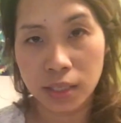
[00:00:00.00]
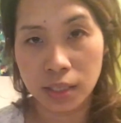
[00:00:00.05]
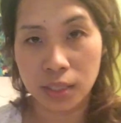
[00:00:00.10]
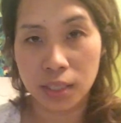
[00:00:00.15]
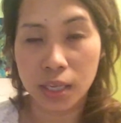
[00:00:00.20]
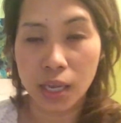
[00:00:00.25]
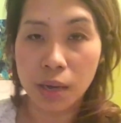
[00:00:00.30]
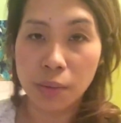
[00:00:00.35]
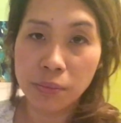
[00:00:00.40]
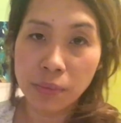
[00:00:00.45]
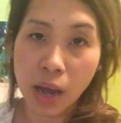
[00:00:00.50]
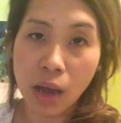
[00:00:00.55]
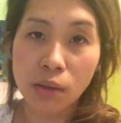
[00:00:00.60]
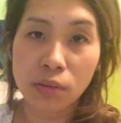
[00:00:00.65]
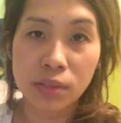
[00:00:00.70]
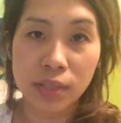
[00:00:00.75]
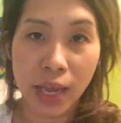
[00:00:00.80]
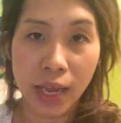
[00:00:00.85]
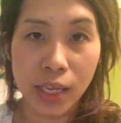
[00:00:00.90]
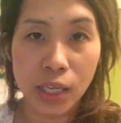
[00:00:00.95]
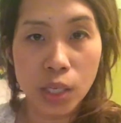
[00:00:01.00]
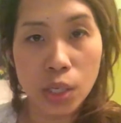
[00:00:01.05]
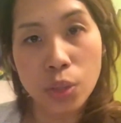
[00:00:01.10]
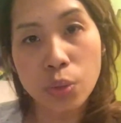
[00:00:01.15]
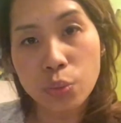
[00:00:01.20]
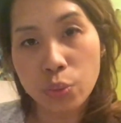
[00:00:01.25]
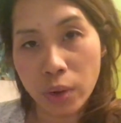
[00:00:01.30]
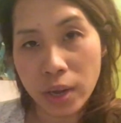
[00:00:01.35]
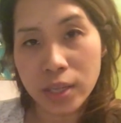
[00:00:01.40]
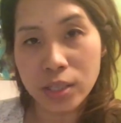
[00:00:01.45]
the amount that you
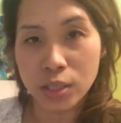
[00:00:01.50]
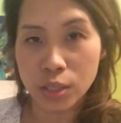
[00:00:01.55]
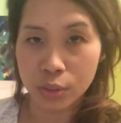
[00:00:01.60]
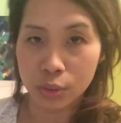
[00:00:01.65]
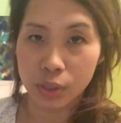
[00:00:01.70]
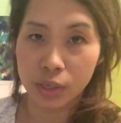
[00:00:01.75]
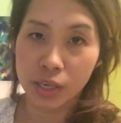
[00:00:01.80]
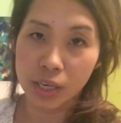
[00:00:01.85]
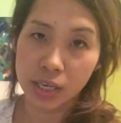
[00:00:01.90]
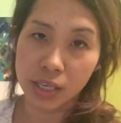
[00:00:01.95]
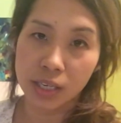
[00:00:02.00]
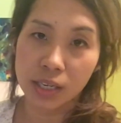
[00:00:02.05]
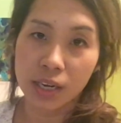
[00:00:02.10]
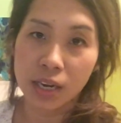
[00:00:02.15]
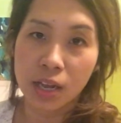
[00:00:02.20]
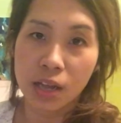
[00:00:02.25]
want to earn,